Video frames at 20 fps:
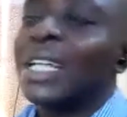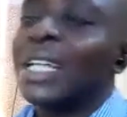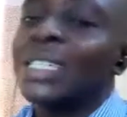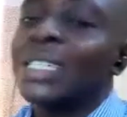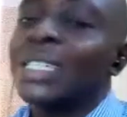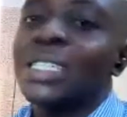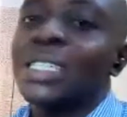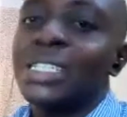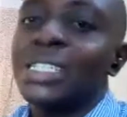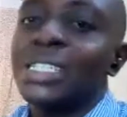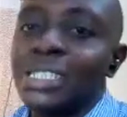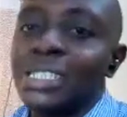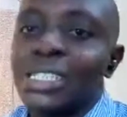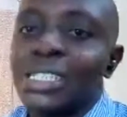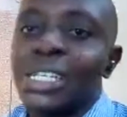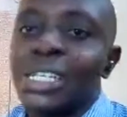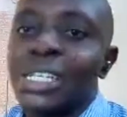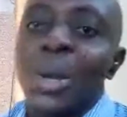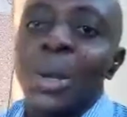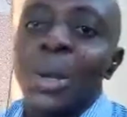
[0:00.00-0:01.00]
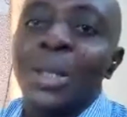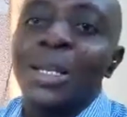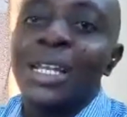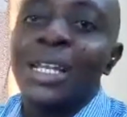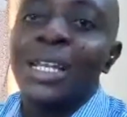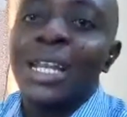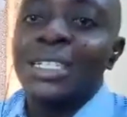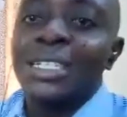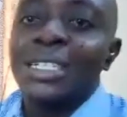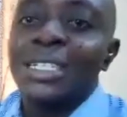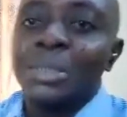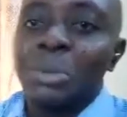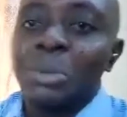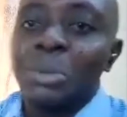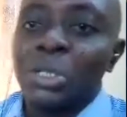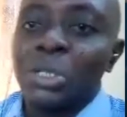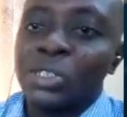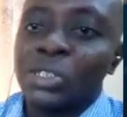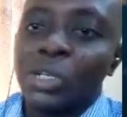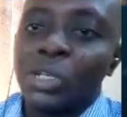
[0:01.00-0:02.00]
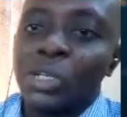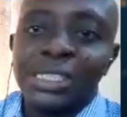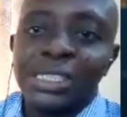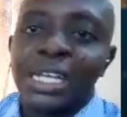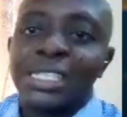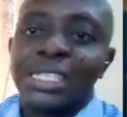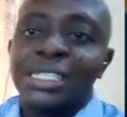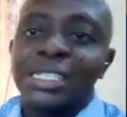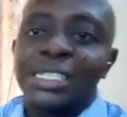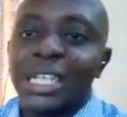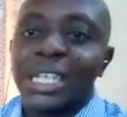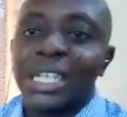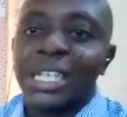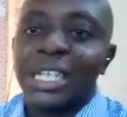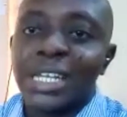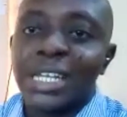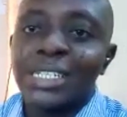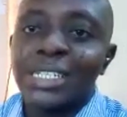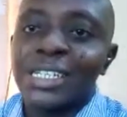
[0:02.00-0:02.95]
That is, learning must not be static.